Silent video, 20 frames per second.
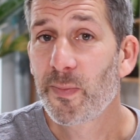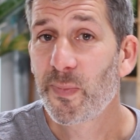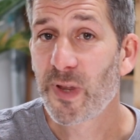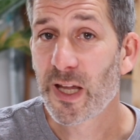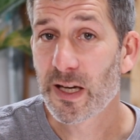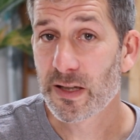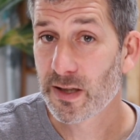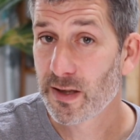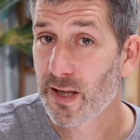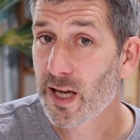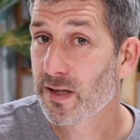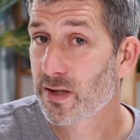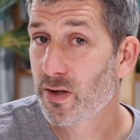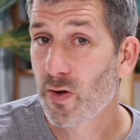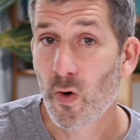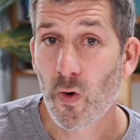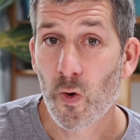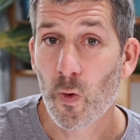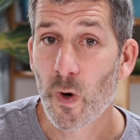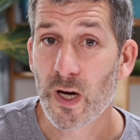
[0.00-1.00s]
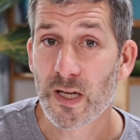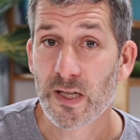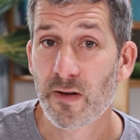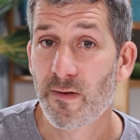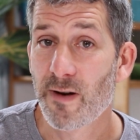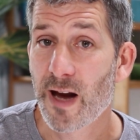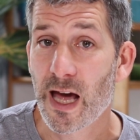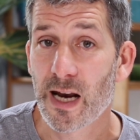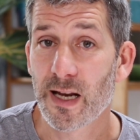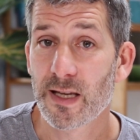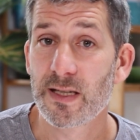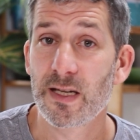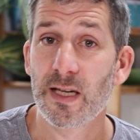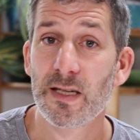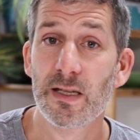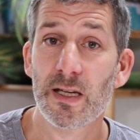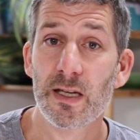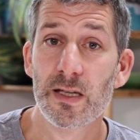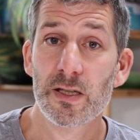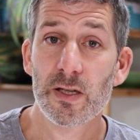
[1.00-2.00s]
But that's that's not always the reality,
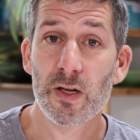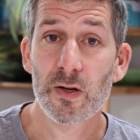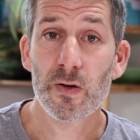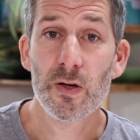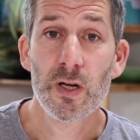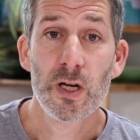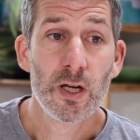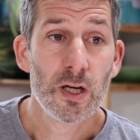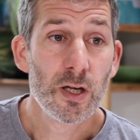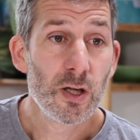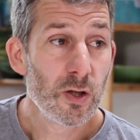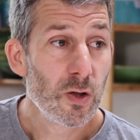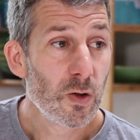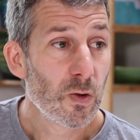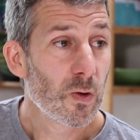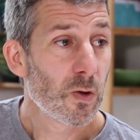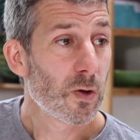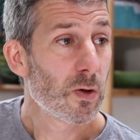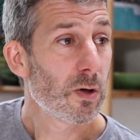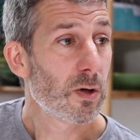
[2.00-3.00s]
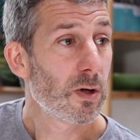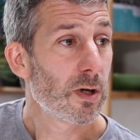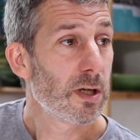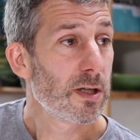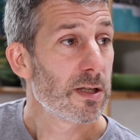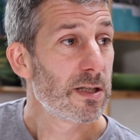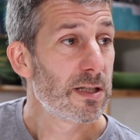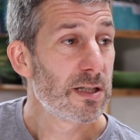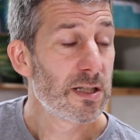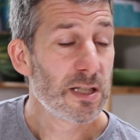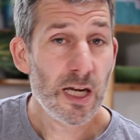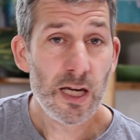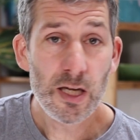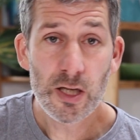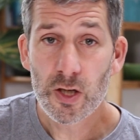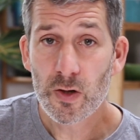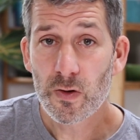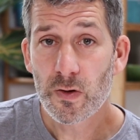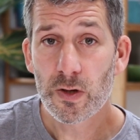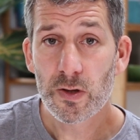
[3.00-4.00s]
is it? So your
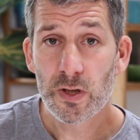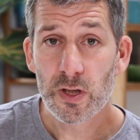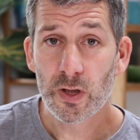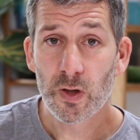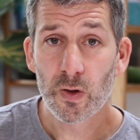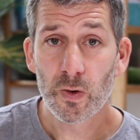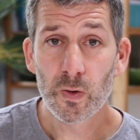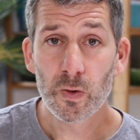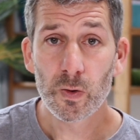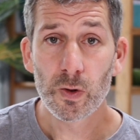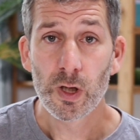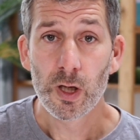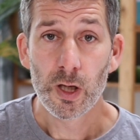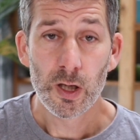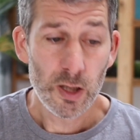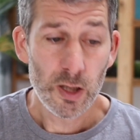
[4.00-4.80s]
teacher or your school,